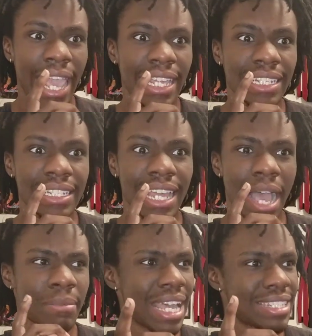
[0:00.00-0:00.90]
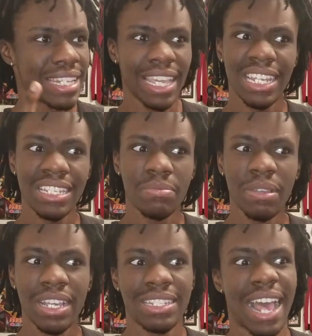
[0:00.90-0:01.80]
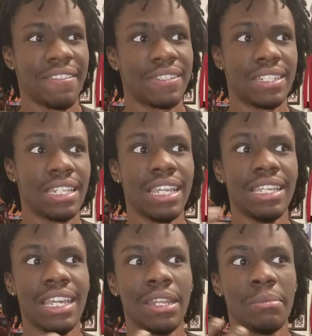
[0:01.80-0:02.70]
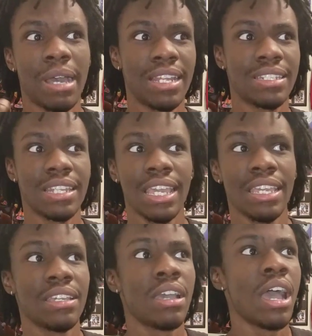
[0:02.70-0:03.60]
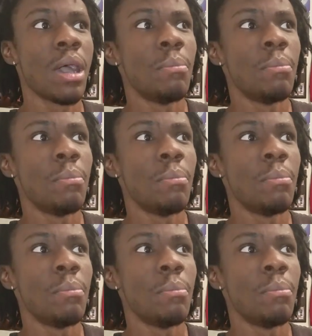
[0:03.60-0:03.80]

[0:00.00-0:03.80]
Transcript: and I'm not saying this because I've seen anybody say it,